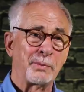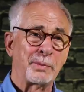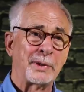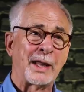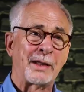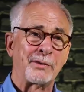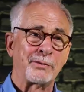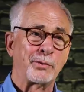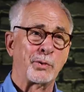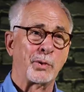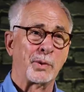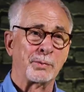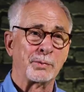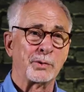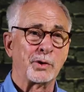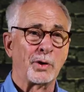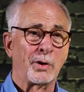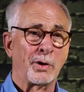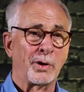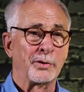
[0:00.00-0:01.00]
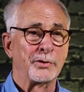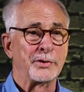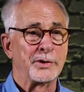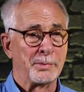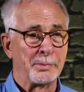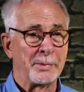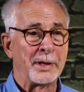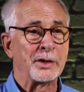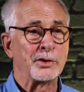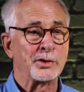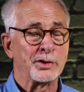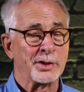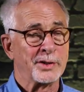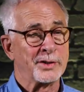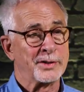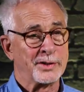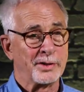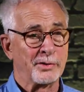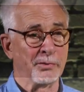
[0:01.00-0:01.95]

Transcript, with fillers: platform called Dimensions